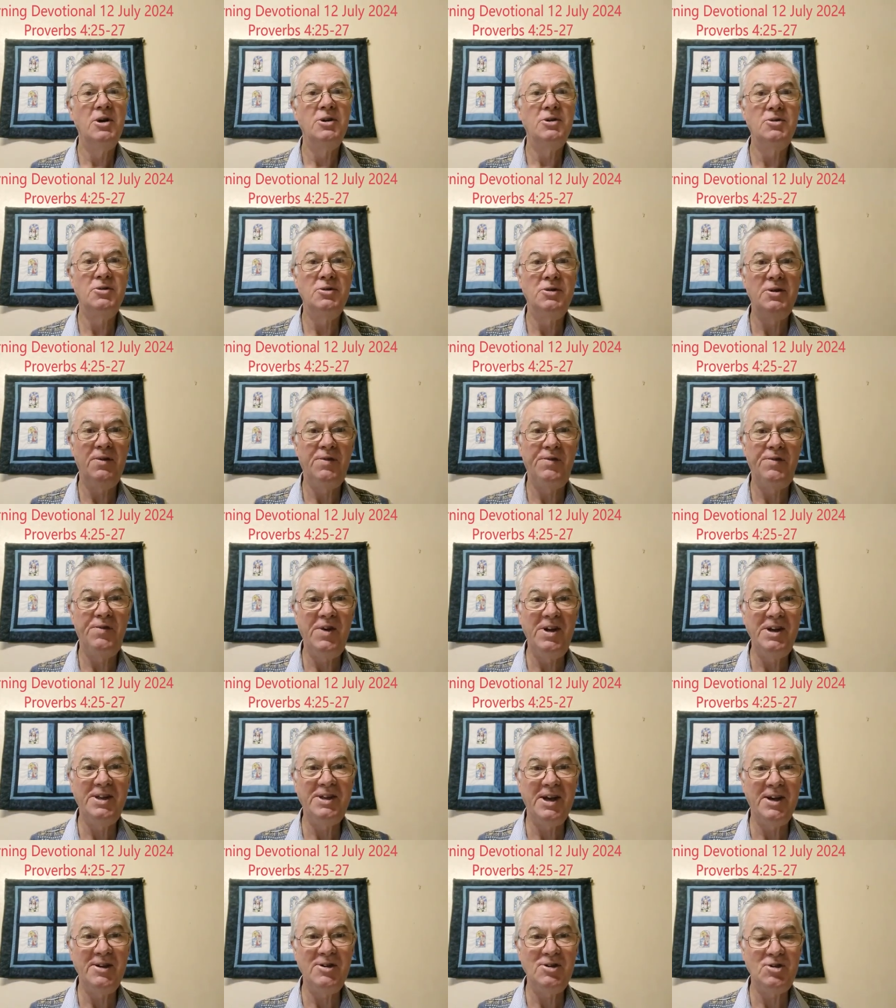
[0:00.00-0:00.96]
To
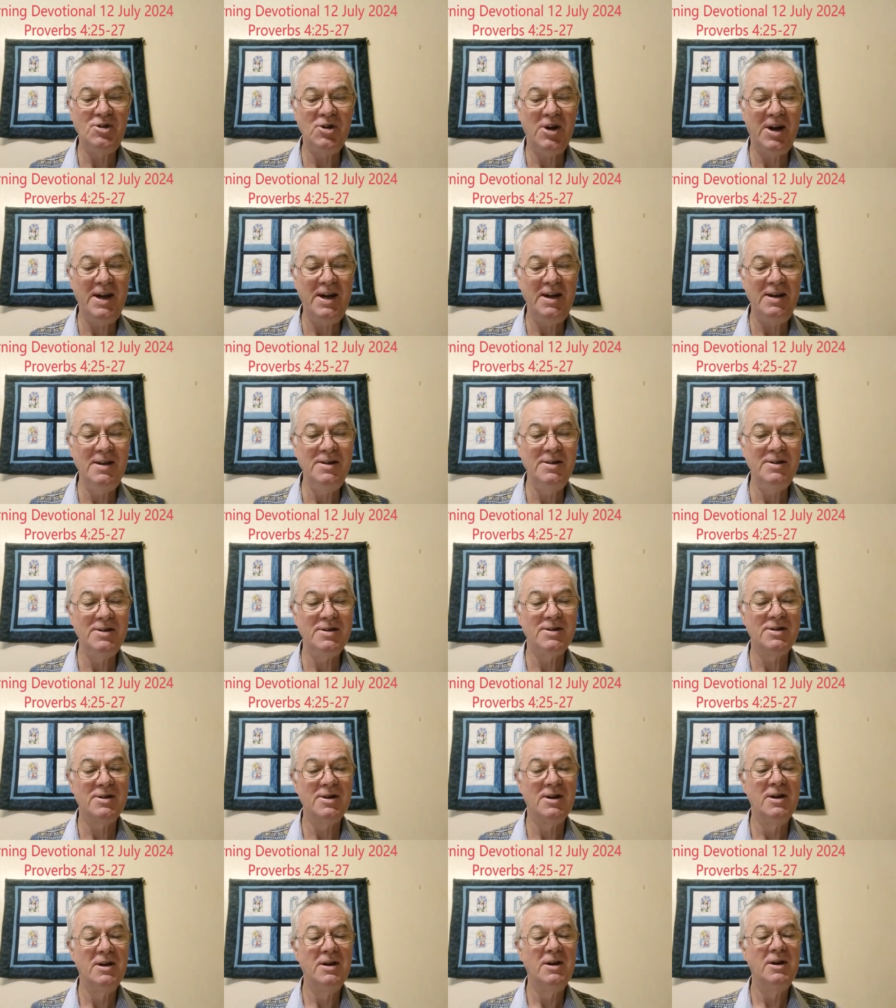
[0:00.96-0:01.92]
defeat those
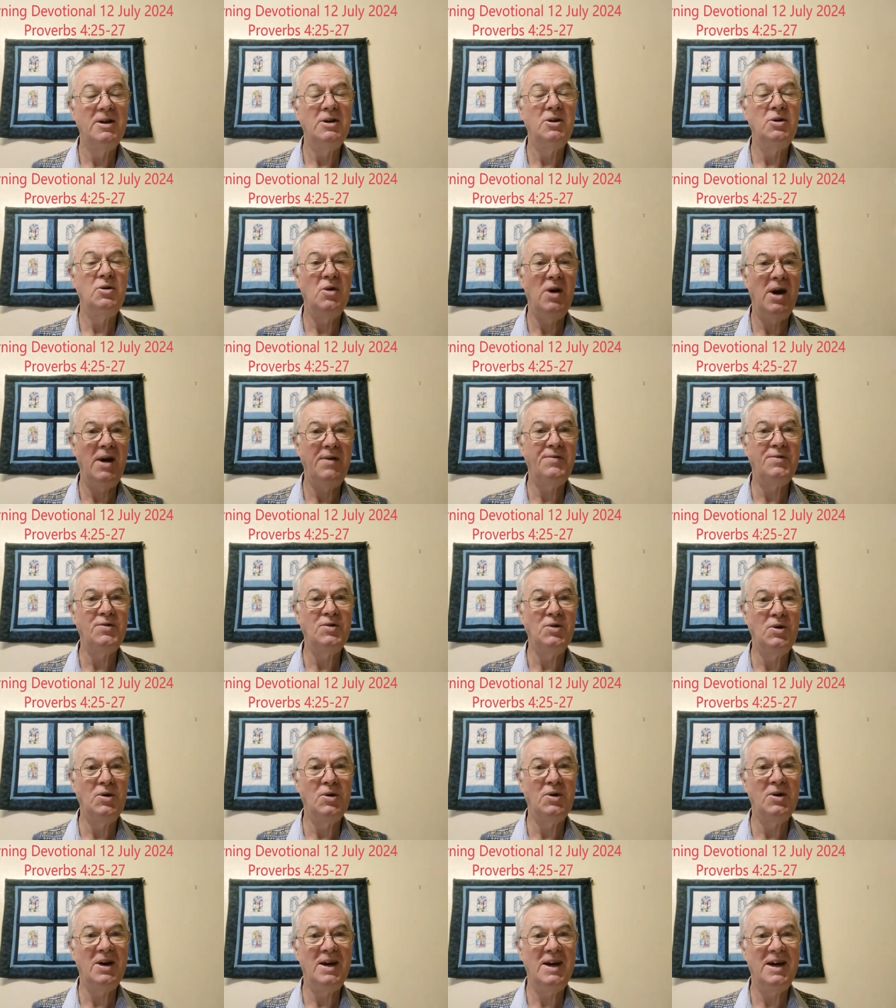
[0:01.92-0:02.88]
giants, you have to
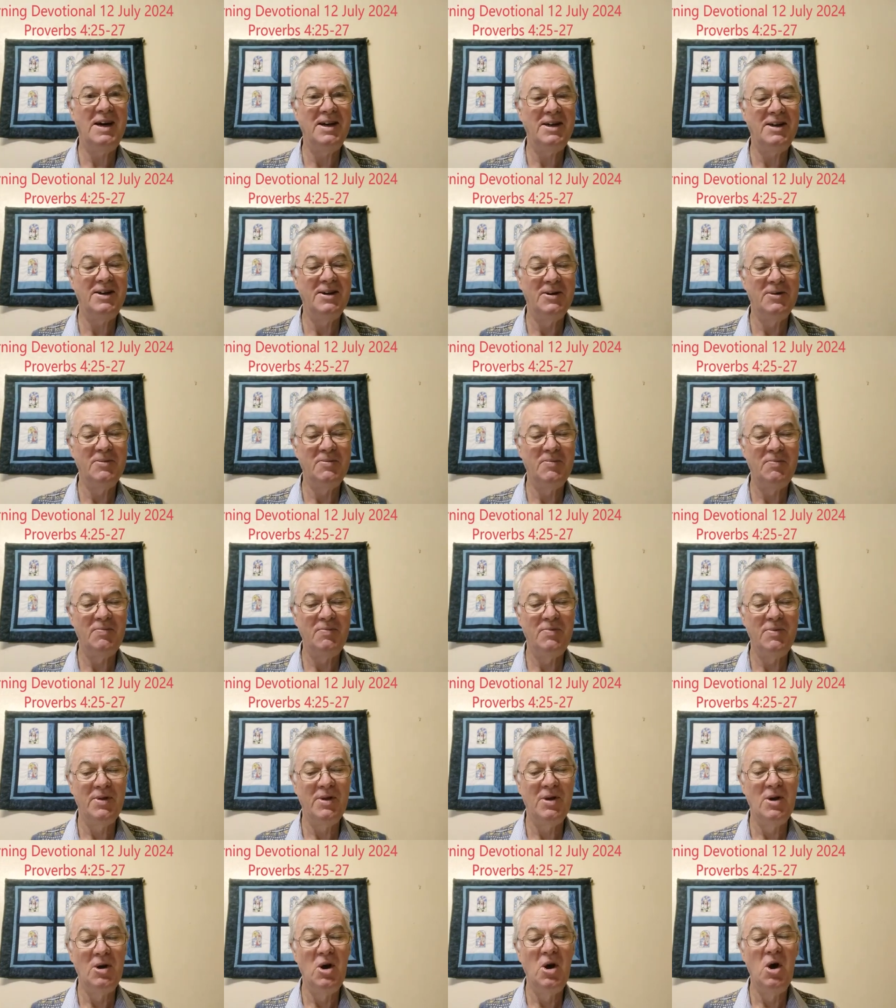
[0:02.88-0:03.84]
look ahead.
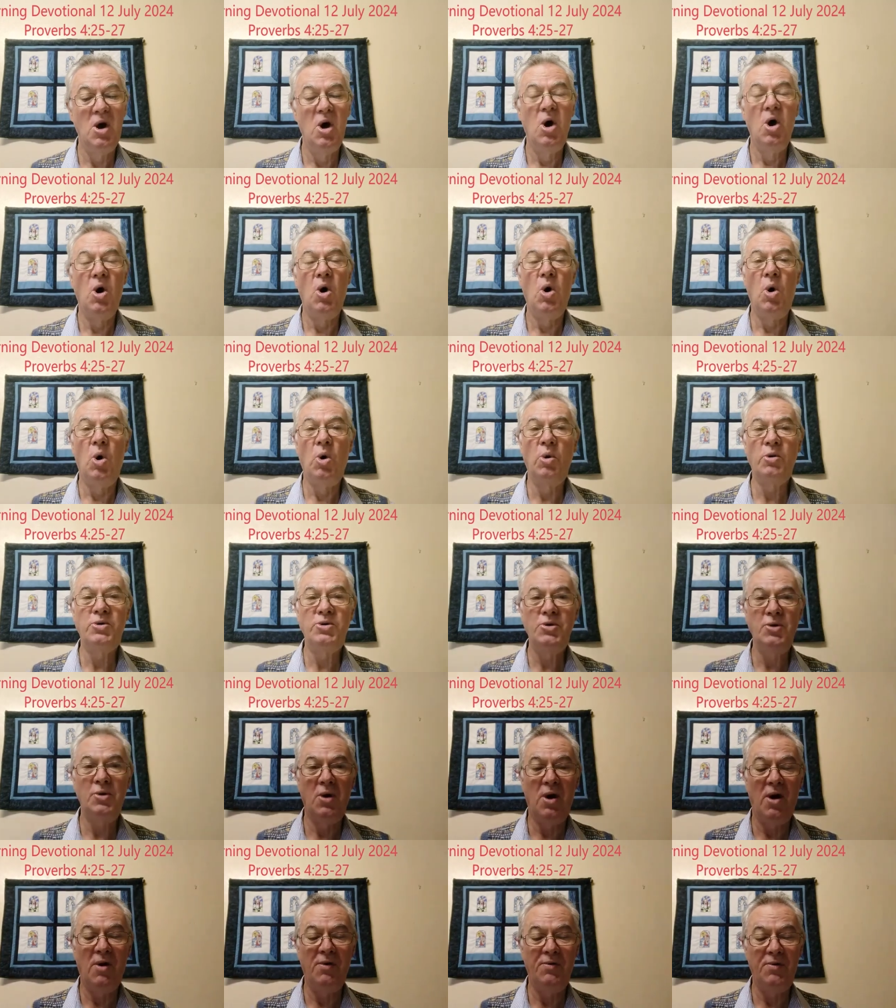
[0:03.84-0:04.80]
All
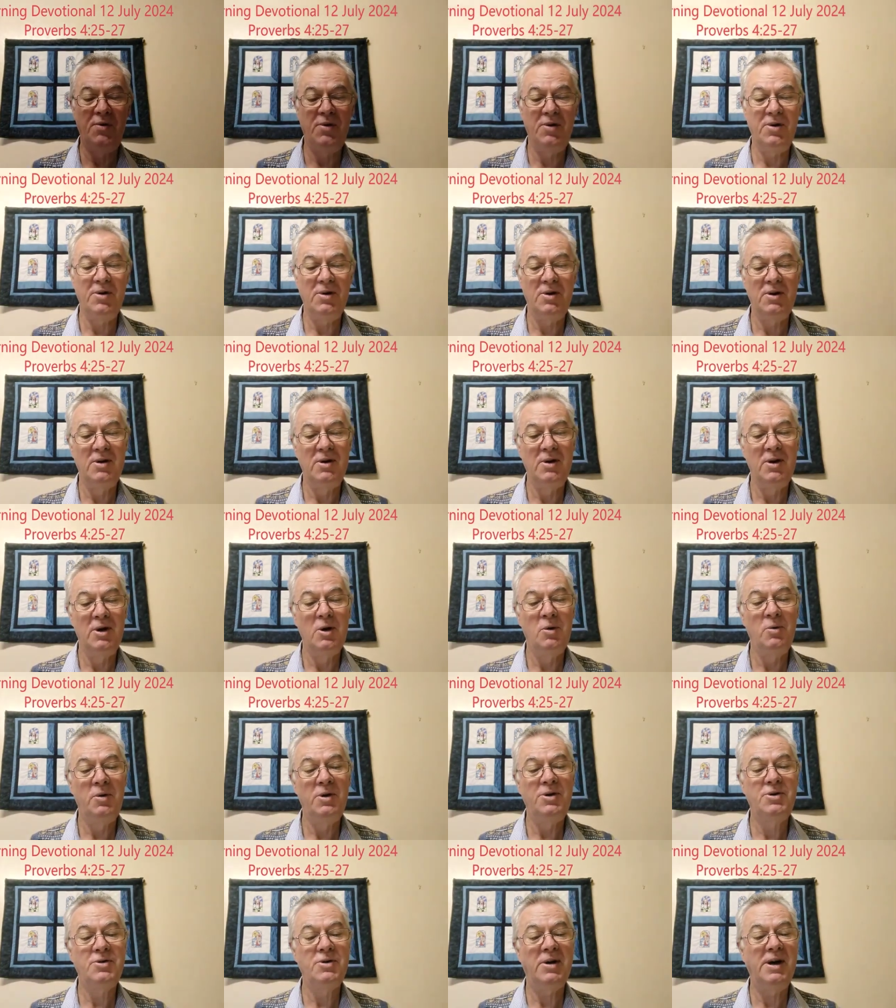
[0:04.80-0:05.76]
too often,
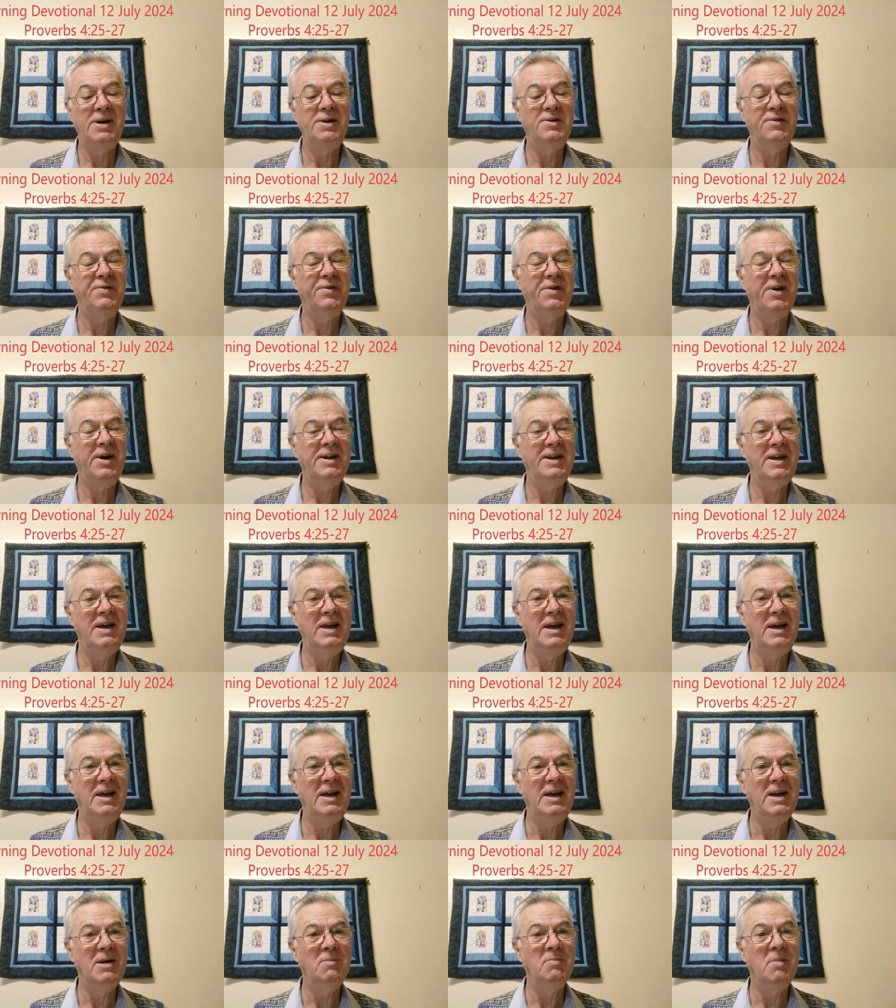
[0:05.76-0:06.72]
we try to find
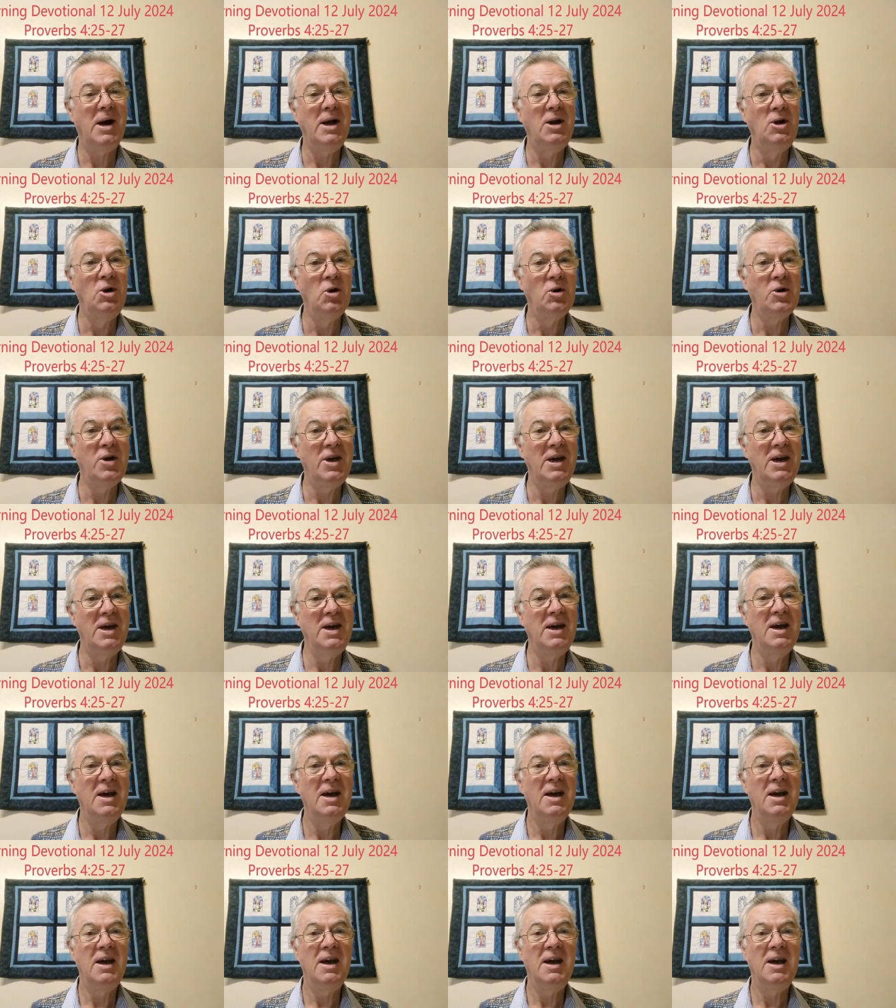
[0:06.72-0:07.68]
healing by looking
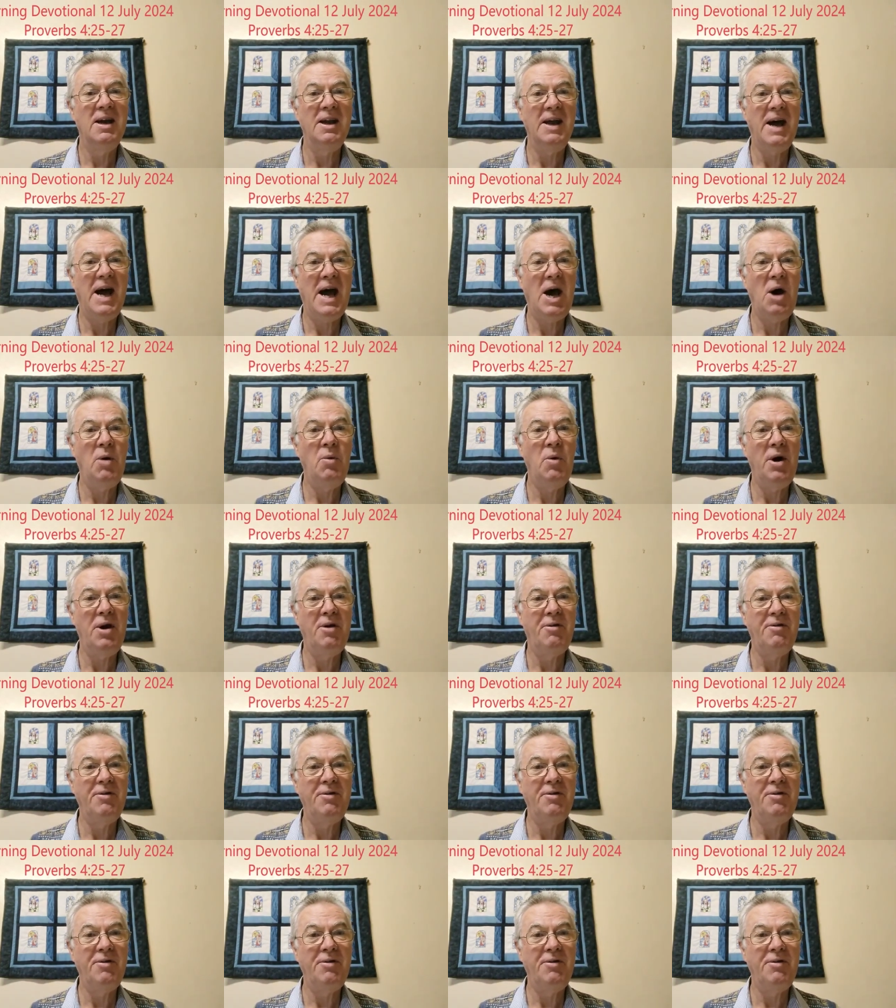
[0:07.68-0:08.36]
in our